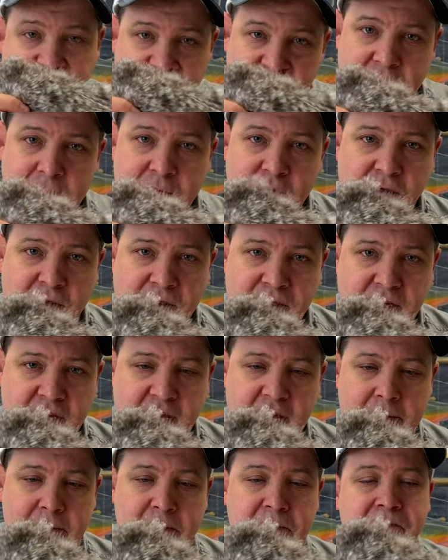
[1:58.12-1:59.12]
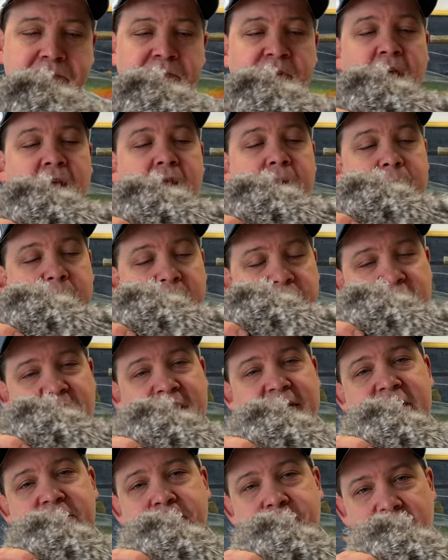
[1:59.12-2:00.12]
cheaper than the cape. But
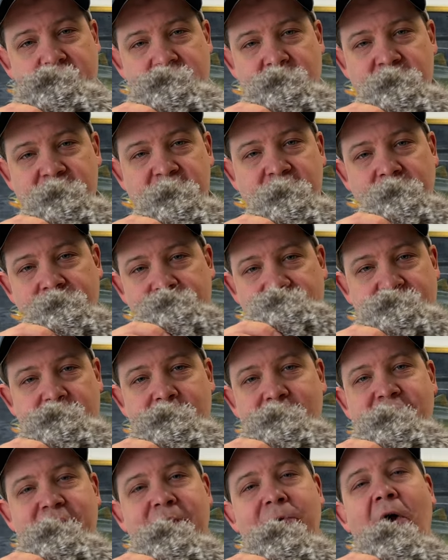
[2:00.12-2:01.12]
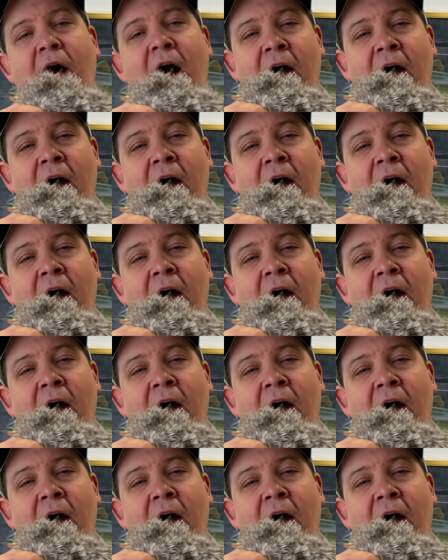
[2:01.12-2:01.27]
that is because the feathers here